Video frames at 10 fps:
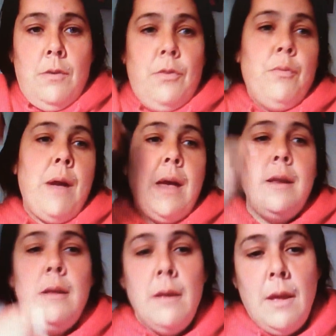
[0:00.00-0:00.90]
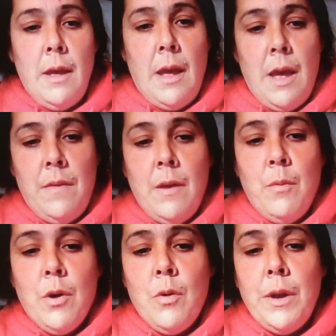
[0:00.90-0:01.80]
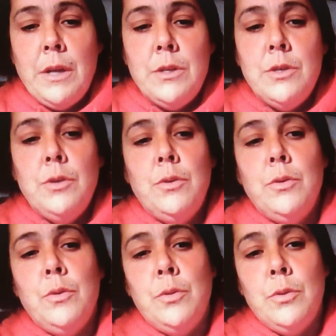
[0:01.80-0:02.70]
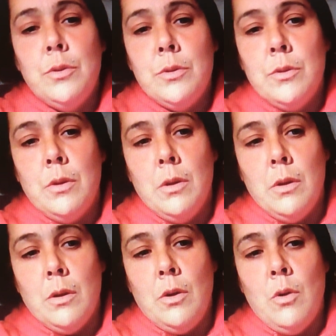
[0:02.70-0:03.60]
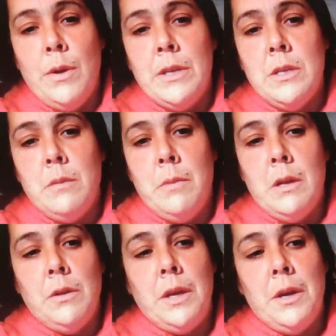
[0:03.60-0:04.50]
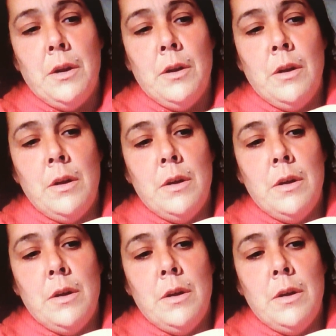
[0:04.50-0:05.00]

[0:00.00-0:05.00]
thread, and then we're going to go into the middle here